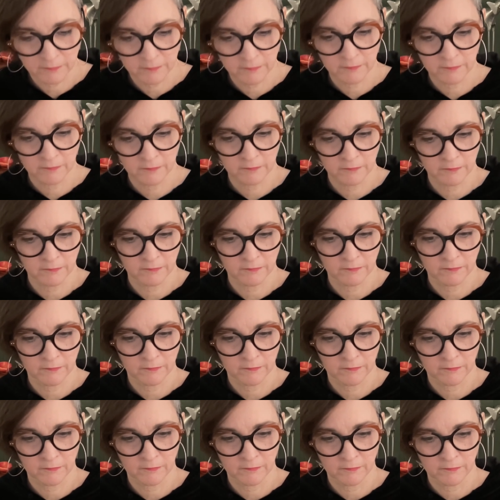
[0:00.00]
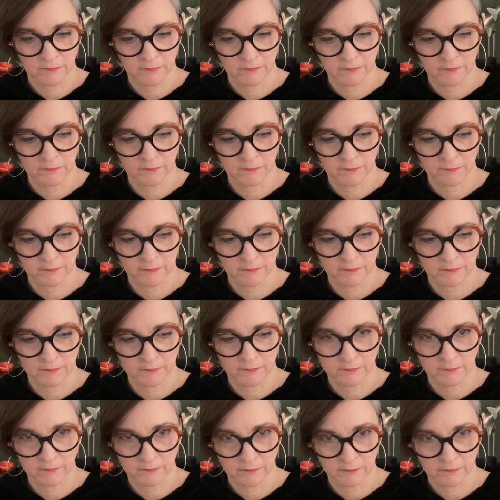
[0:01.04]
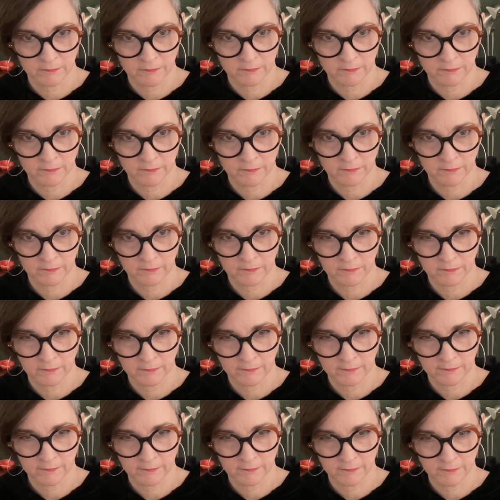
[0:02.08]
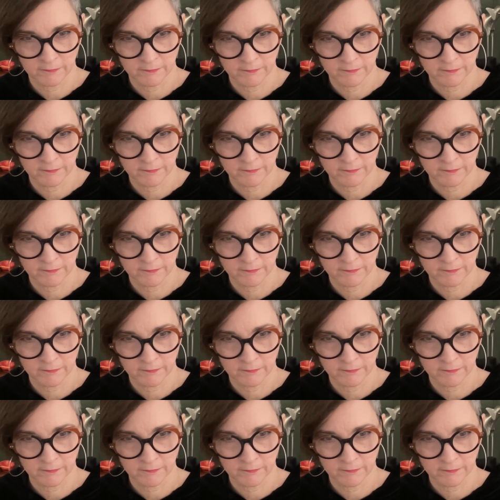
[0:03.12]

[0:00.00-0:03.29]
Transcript: (silent)